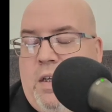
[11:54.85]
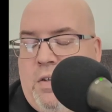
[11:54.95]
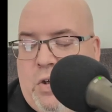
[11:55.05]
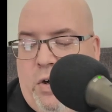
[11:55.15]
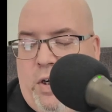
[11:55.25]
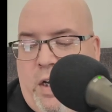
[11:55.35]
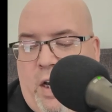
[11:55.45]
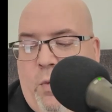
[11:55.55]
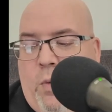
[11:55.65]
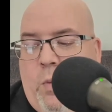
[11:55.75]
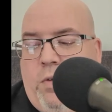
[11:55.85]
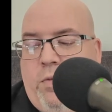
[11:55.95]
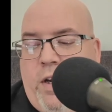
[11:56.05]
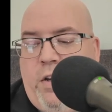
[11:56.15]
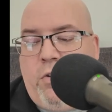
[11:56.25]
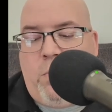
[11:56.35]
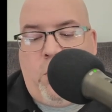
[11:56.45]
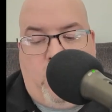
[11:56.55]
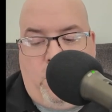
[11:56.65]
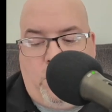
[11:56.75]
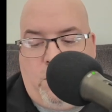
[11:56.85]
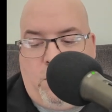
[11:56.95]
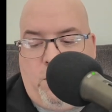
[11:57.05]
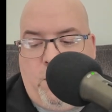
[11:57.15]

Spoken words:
concerning 911 radio communications.